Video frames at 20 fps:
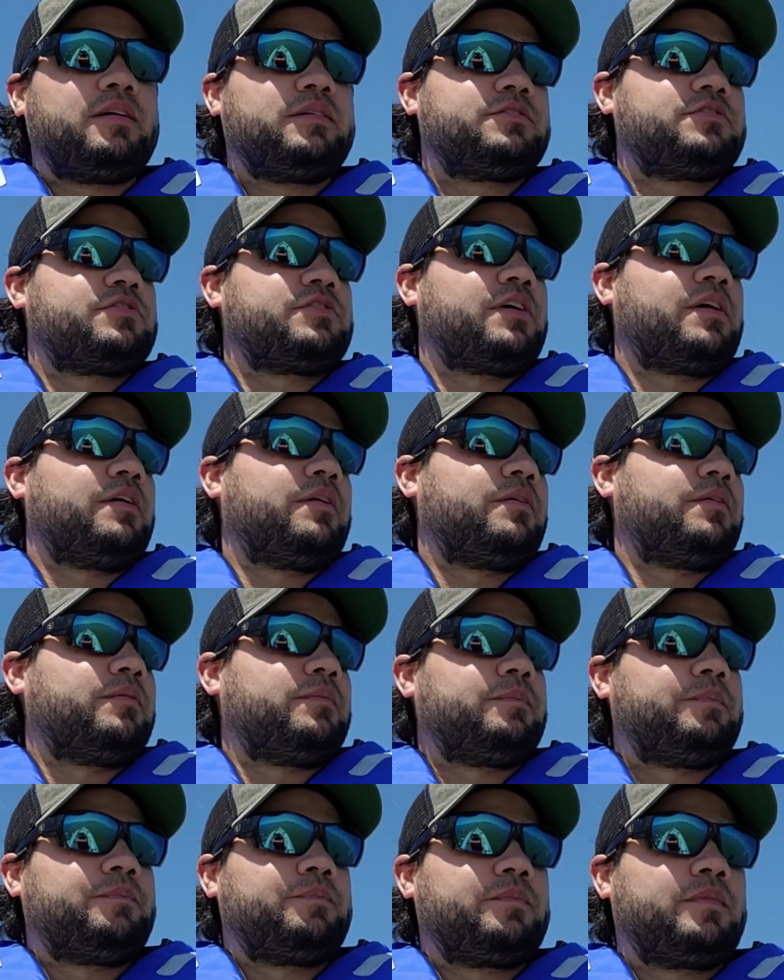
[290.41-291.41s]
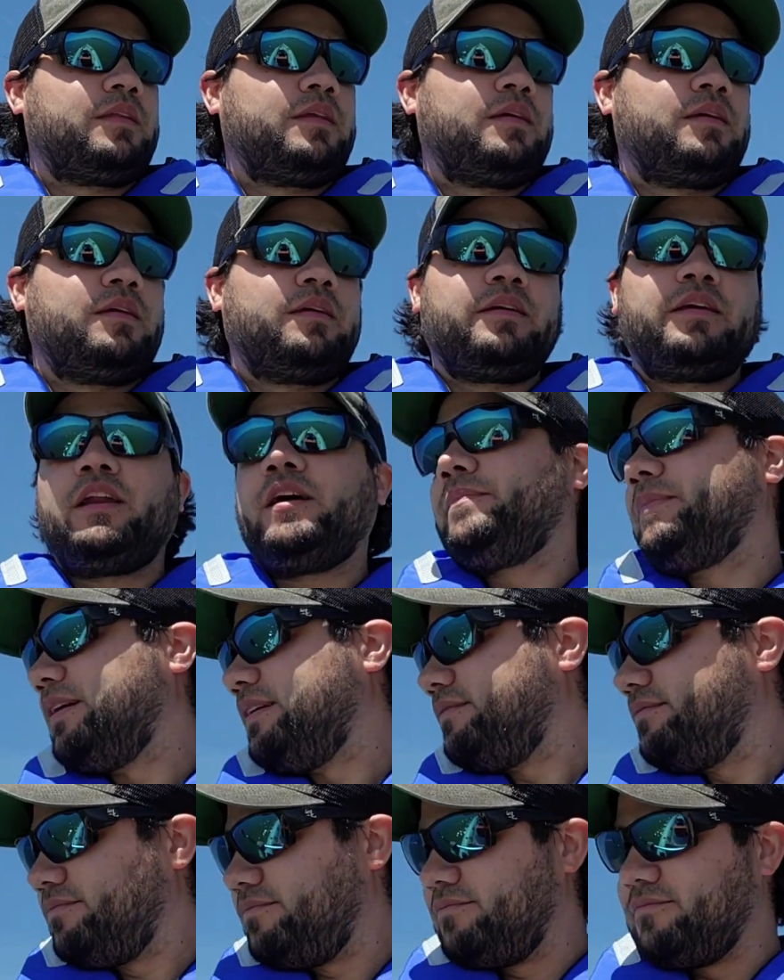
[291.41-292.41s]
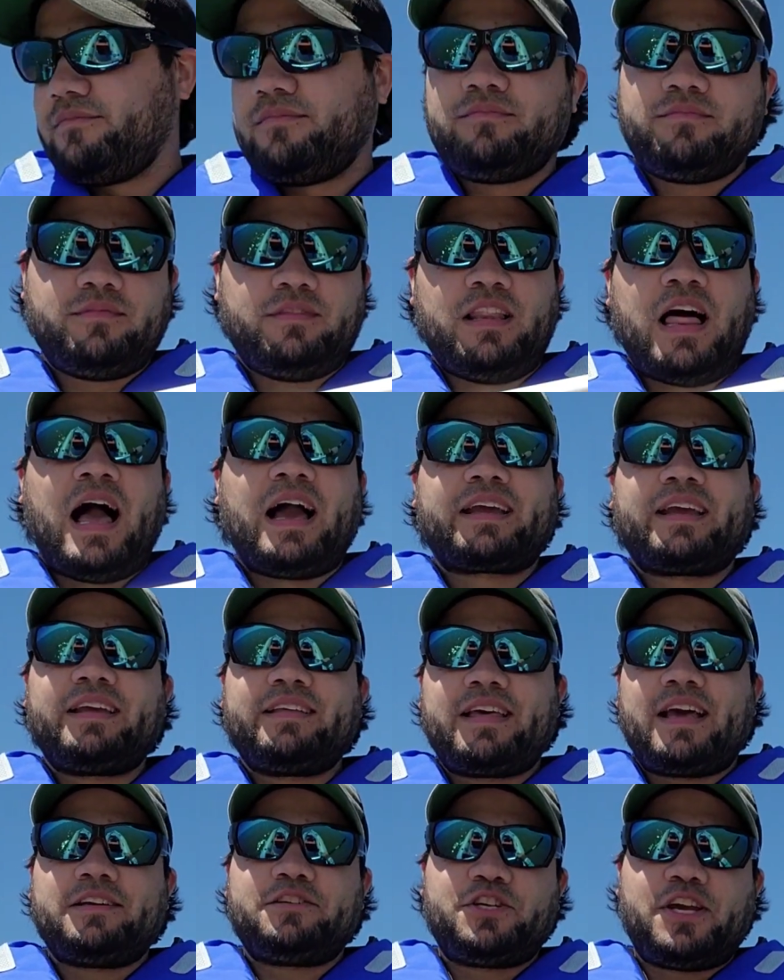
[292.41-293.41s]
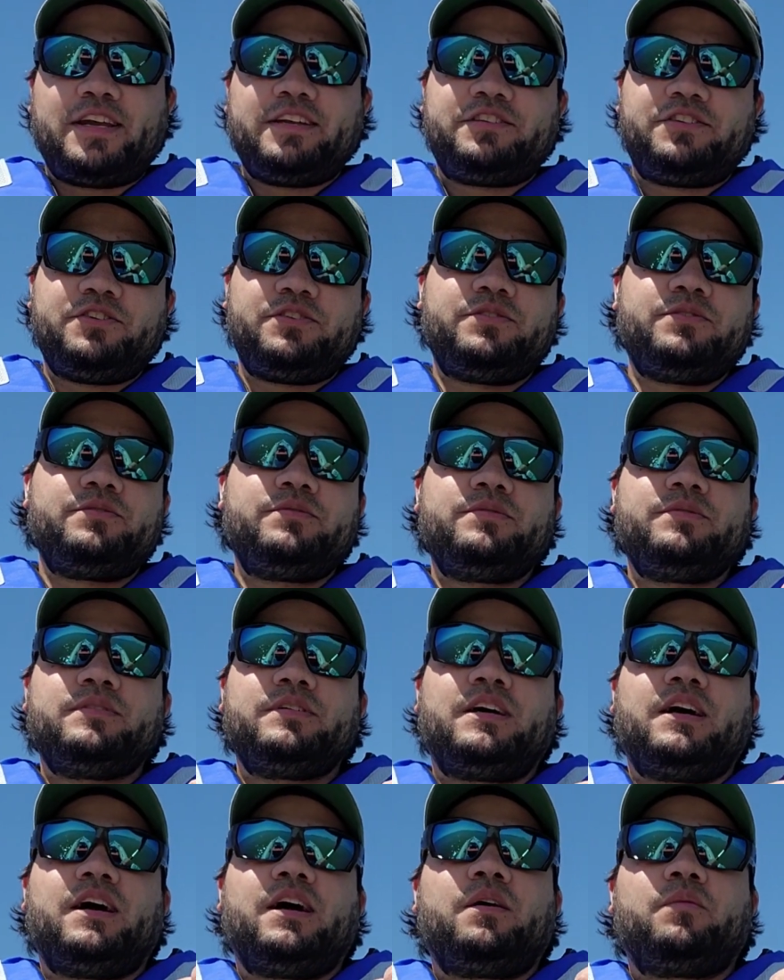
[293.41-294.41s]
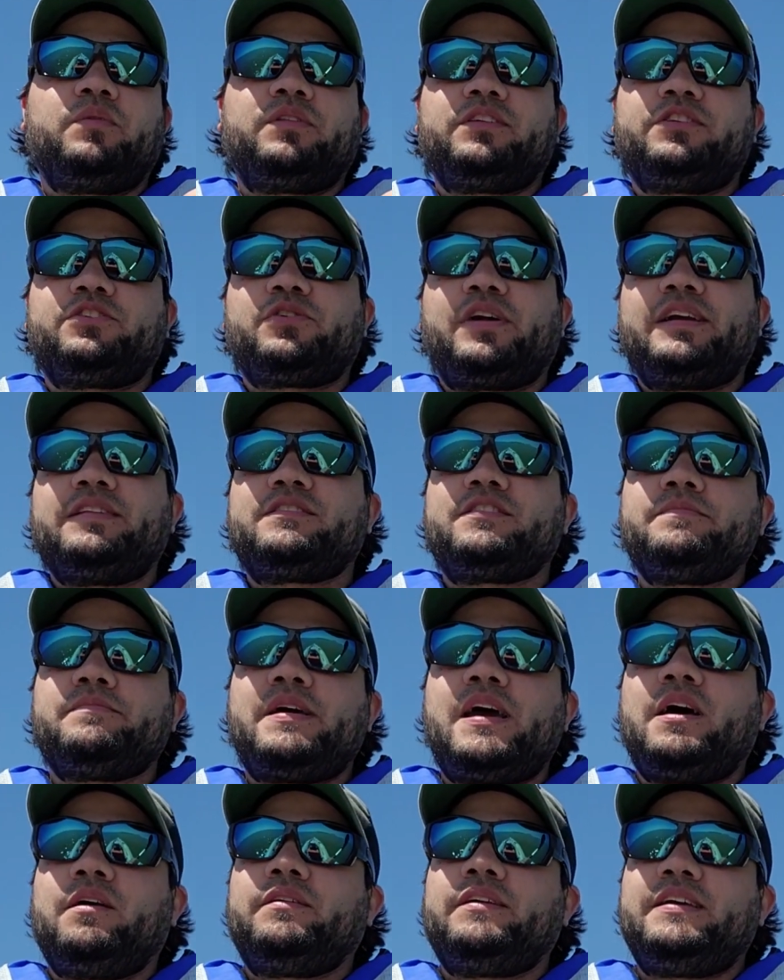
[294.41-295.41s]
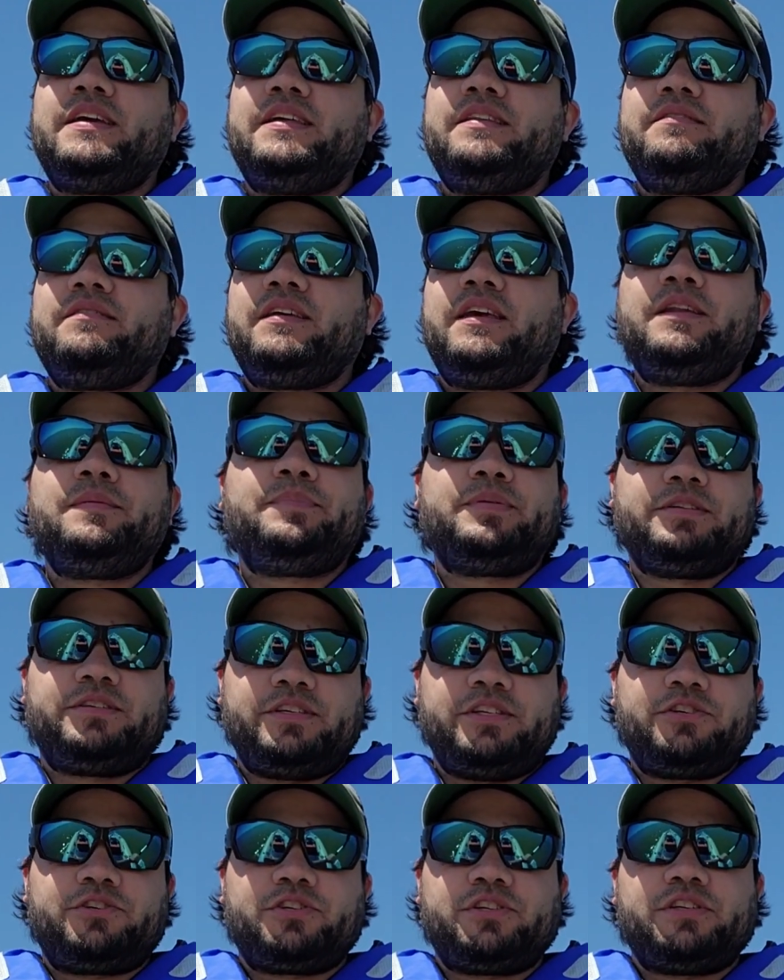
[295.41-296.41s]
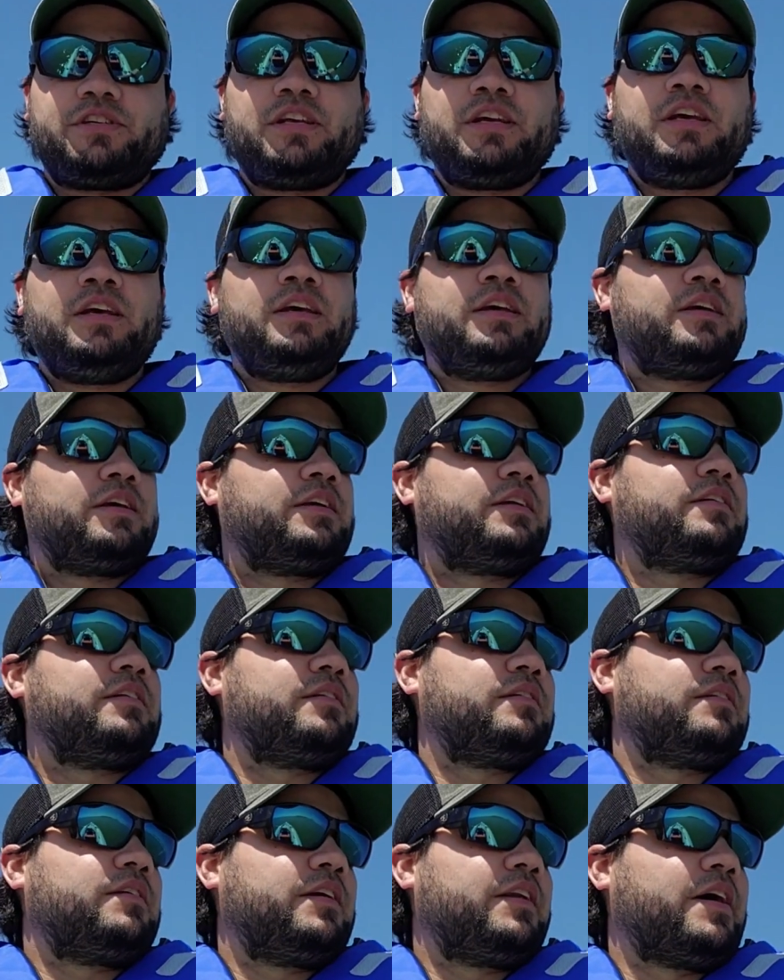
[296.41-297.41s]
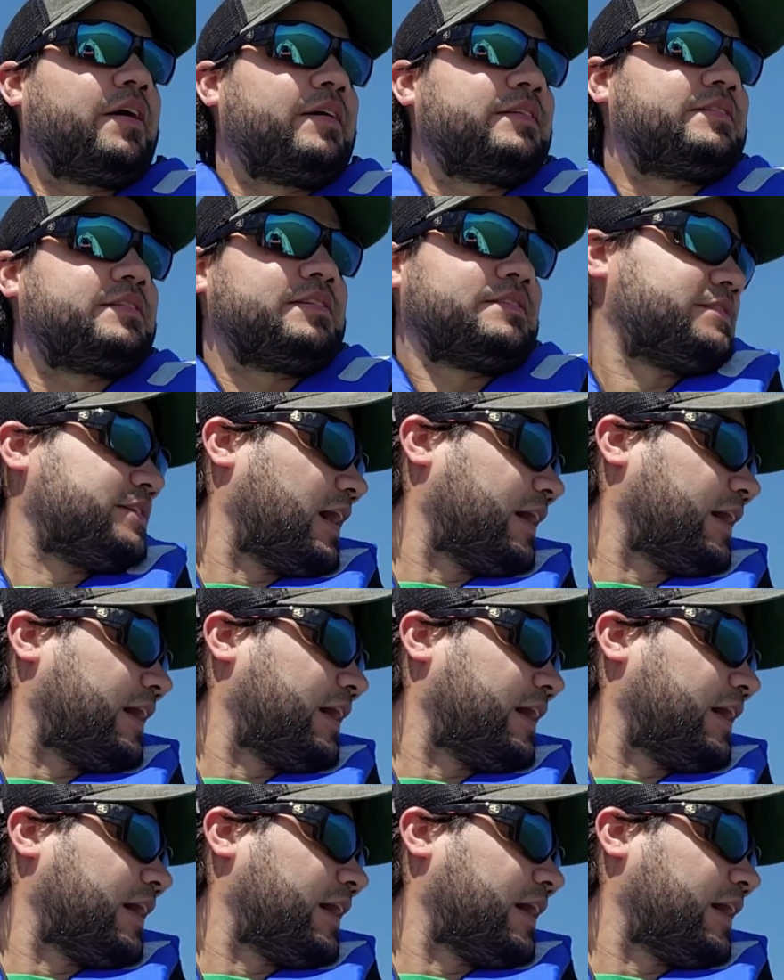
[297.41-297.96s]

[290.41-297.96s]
So, but locking that J2 with the transom mount in position, it's